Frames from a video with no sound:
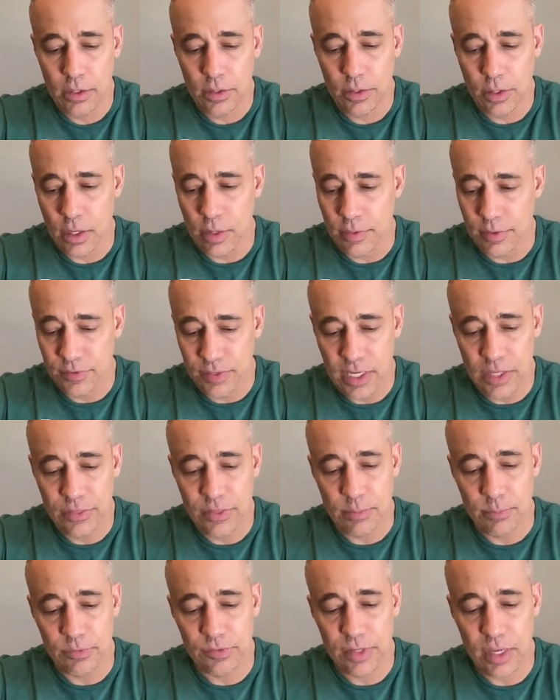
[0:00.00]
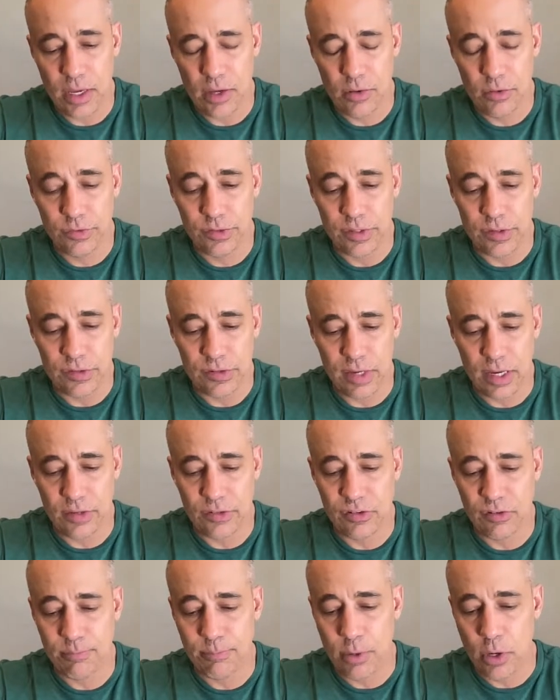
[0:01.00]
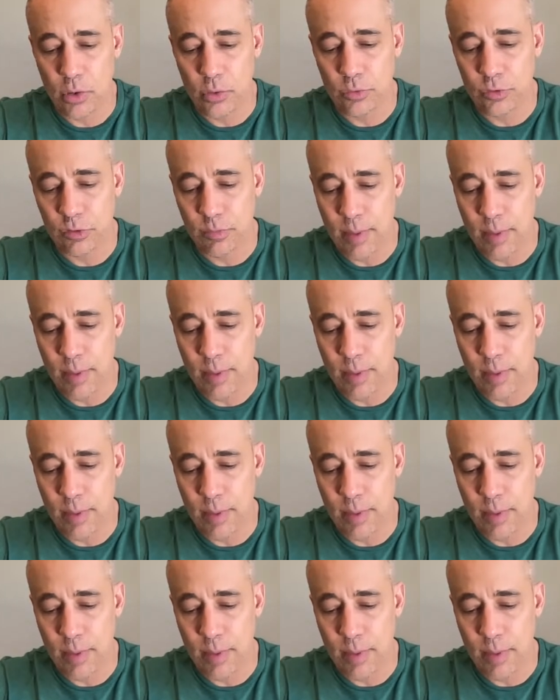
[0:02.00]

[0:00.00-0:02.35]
The teeth themselves, incisive bones,